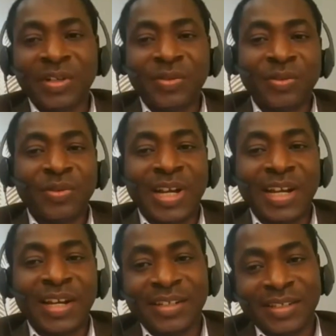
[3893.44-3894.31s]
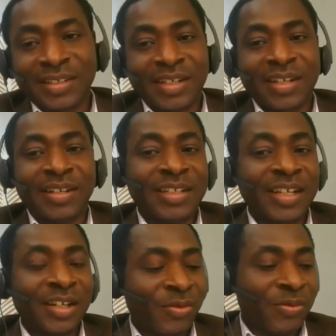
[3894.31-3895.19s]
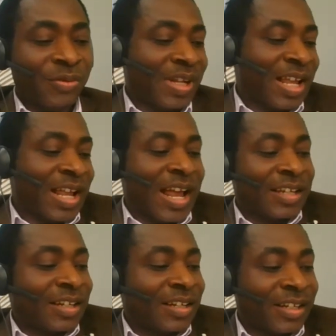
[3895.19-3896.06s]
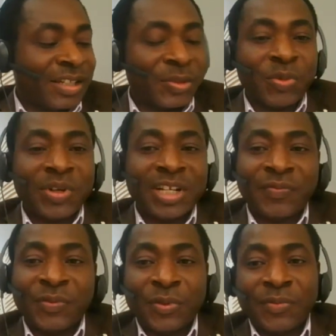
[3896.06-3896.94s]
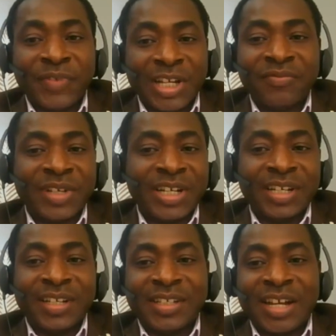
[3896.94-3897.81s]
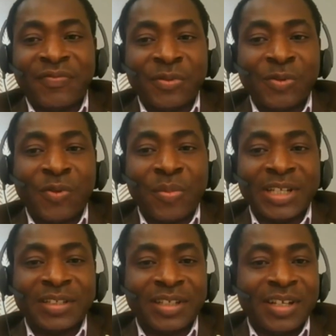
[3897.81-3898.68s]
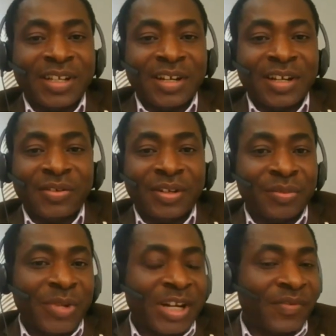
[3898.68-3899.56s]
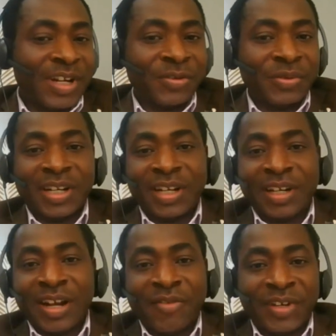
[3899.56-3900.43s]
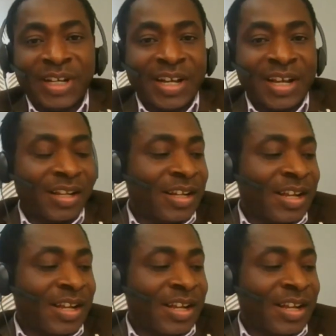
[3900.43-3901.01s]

Nyiko. And I think, thank you. I thank the respondent for very, very insightful comments on manufacturing in Africa.